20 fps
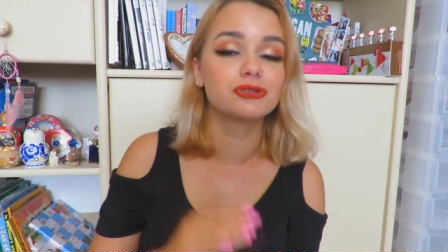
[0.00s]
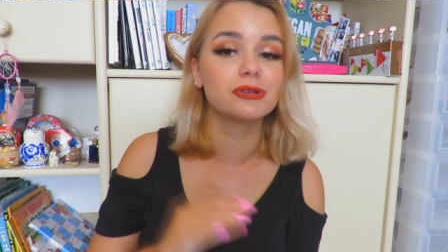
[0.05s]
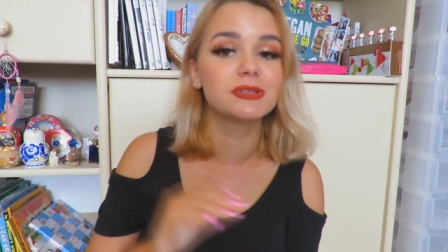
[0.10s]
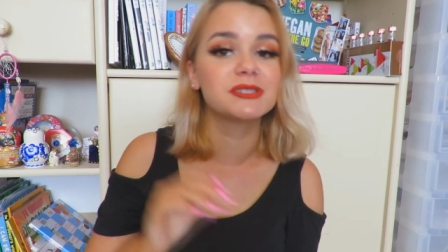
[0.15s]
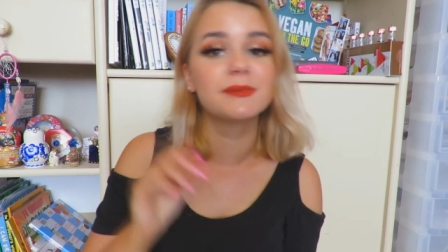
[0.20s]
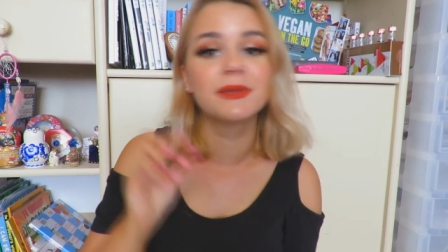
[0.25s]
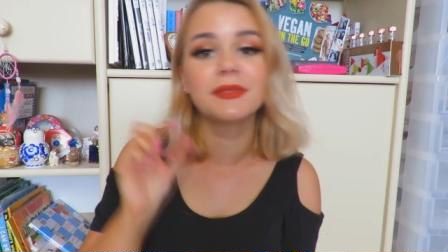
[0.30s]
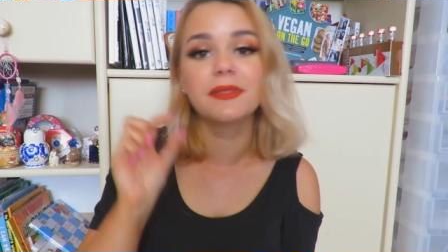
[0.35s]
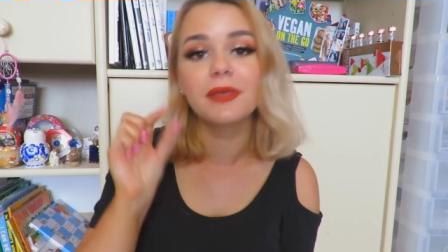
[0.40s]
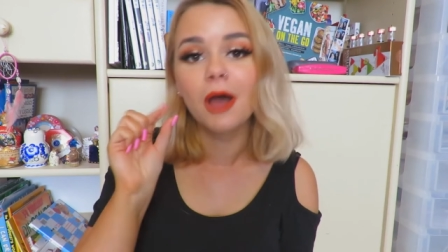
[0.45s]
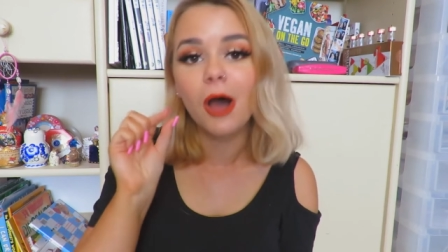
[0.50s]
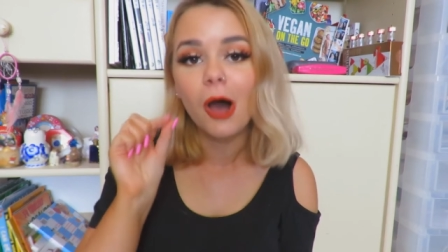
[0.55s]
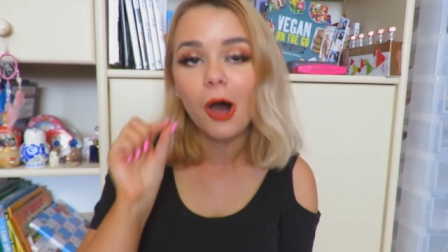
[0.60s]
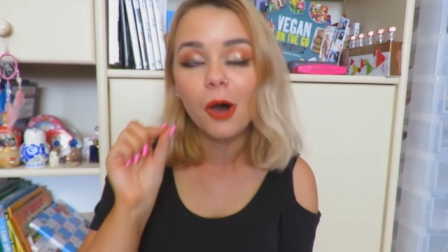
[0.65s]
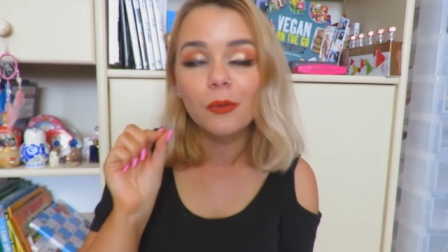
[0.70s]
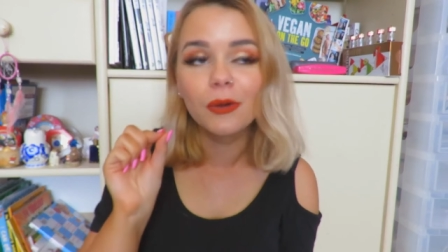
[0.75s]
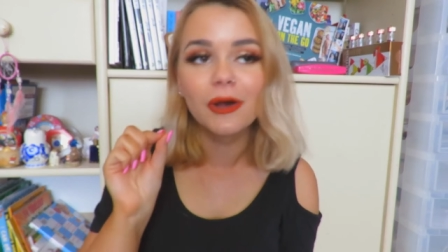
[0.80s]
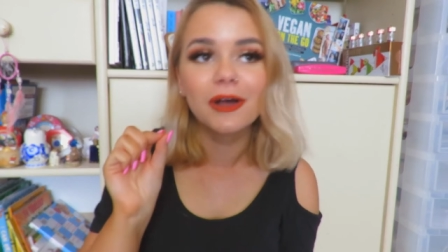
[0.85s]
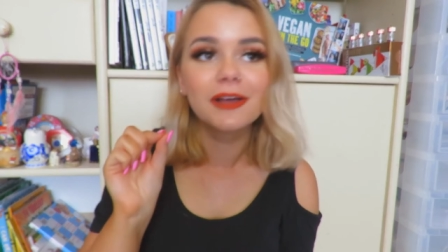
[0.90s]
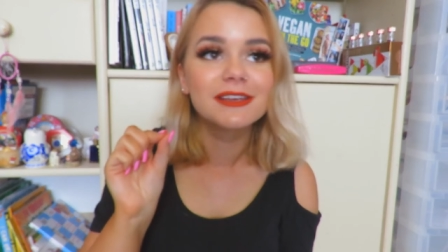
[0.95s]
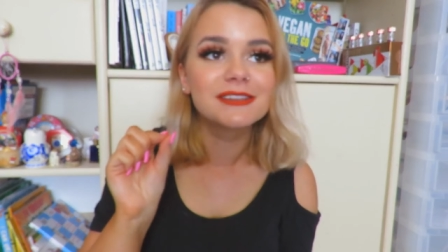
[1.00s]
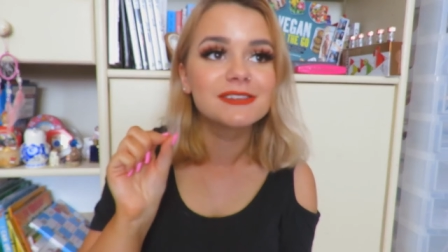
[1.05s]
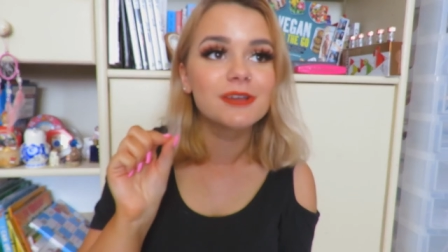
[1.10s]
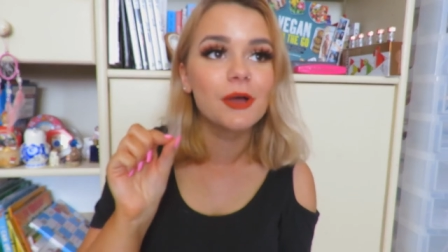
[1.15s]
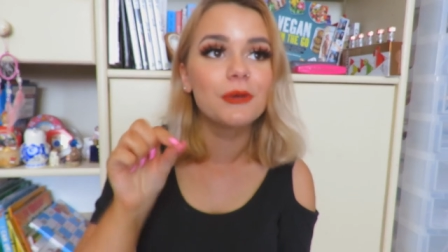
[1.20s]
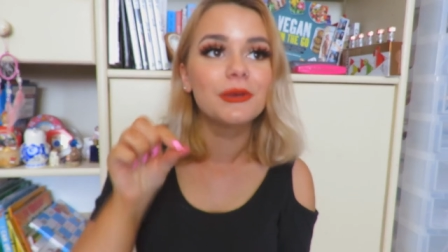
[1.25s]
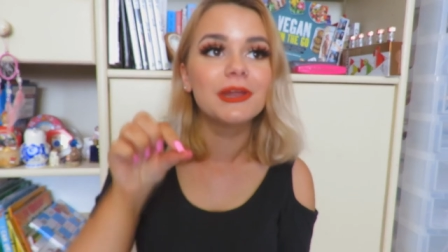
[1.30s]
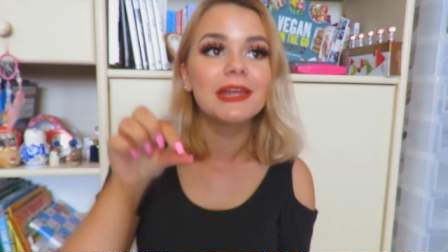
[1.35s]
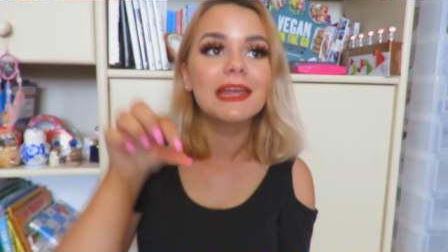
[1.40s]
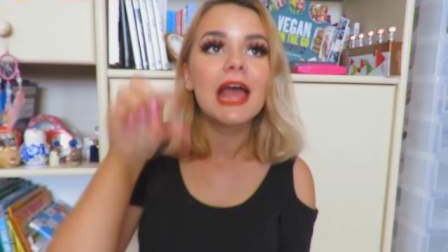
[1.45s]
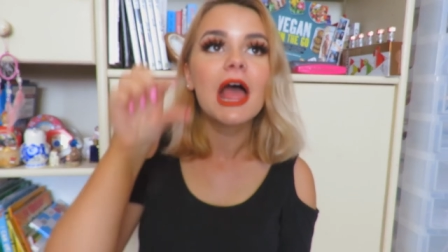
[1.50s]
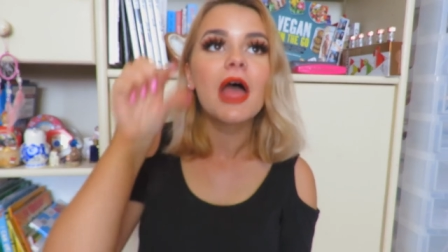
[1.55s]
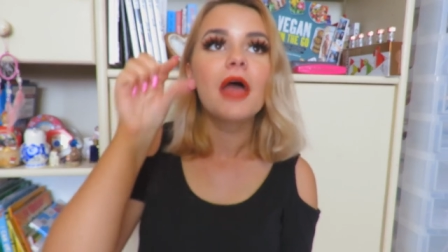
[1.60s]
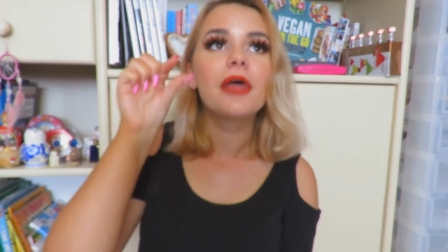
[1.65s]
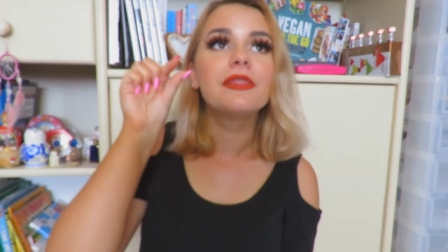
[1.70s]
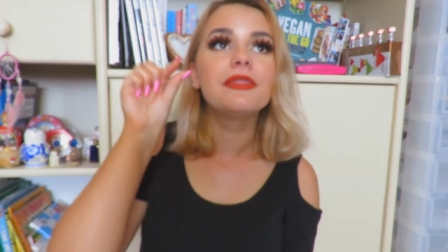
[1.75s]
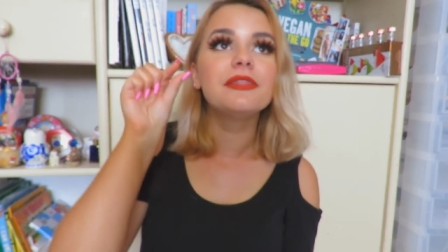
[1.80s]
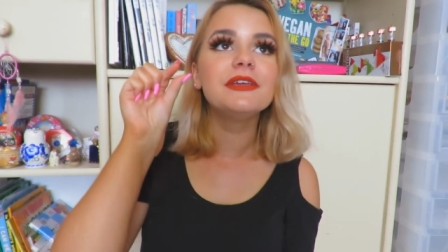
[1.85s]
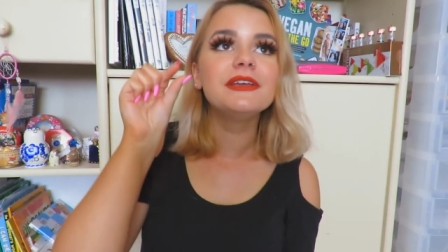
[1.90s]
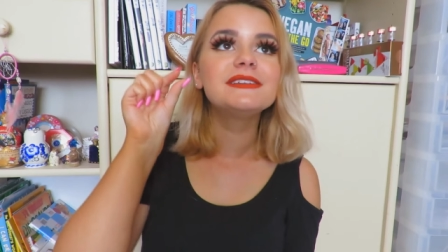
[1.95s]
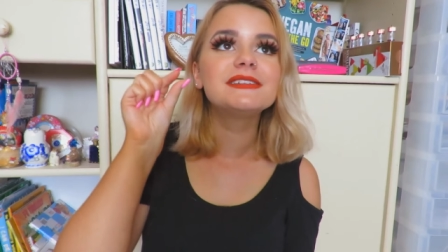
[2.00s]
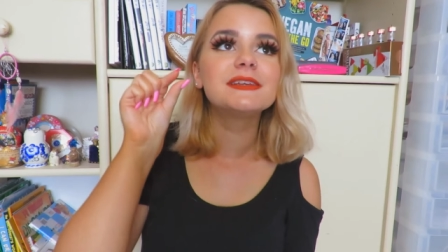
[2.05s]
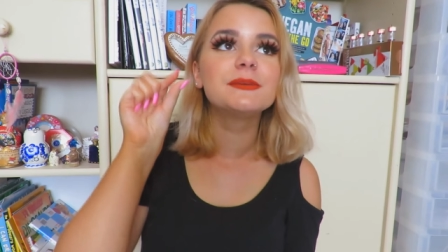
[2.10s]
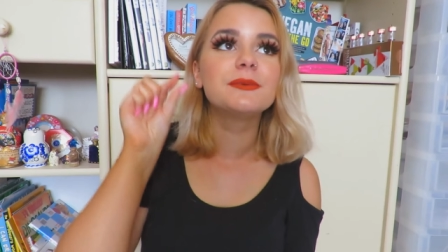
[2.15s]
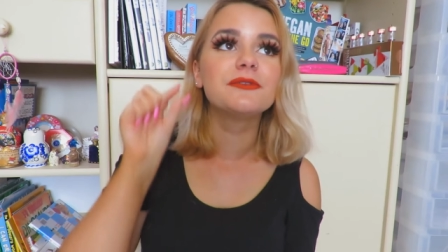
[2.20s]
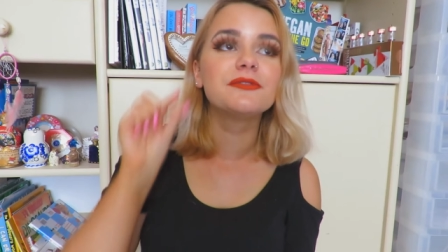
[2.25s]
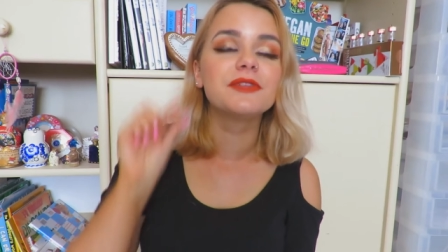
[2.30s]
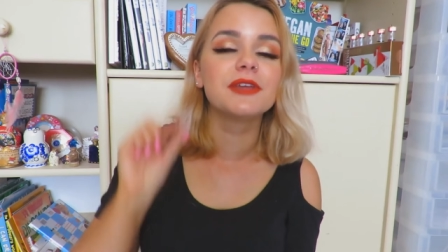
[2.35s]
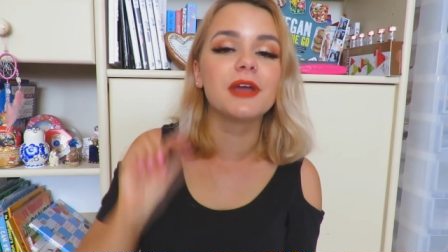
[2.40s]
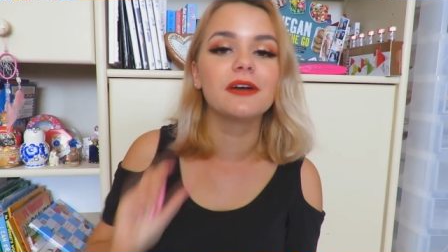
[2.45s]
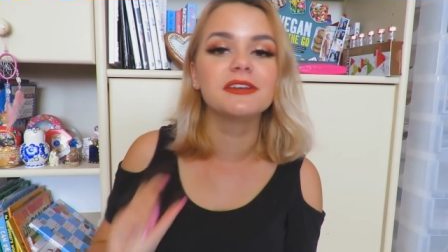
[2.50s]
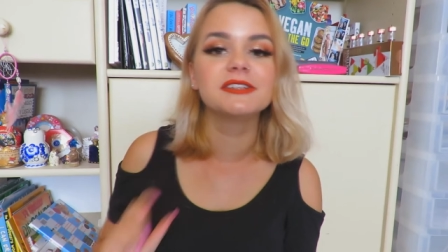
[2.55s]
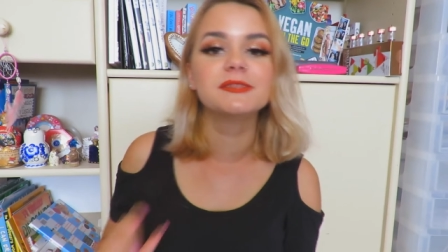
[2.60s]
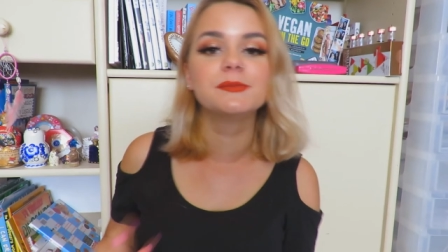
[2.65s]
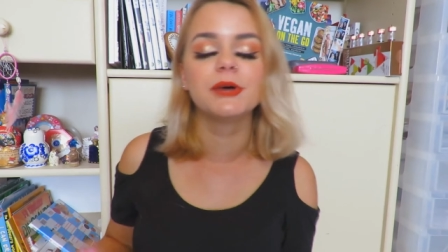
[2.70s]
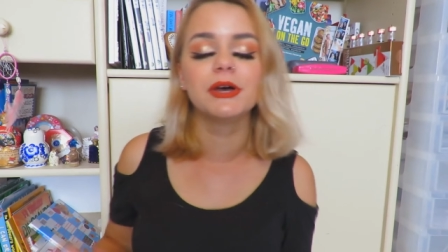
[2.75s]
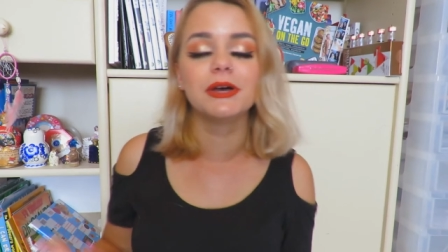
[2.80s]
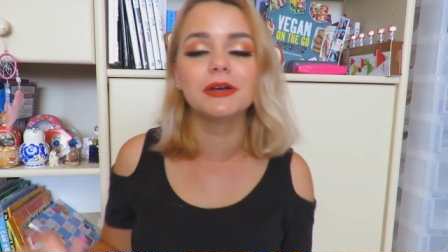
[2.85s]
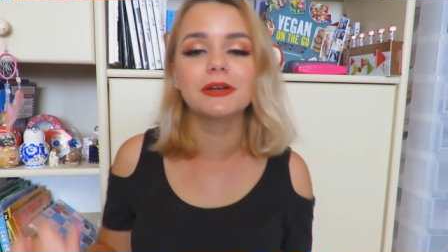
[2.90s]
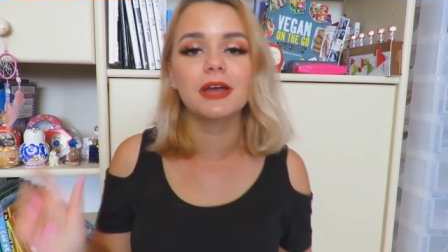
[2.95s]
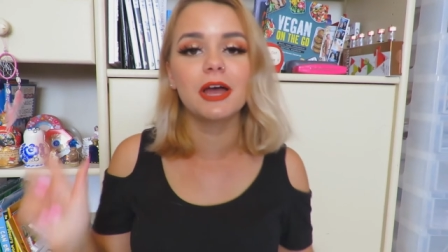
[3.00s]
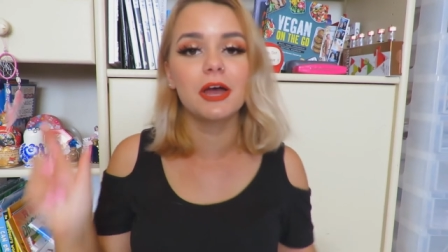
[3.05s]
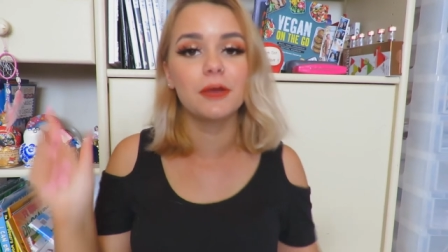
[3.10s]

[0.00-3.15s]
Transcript: trust me, the artwork is only the tip of the iceberg.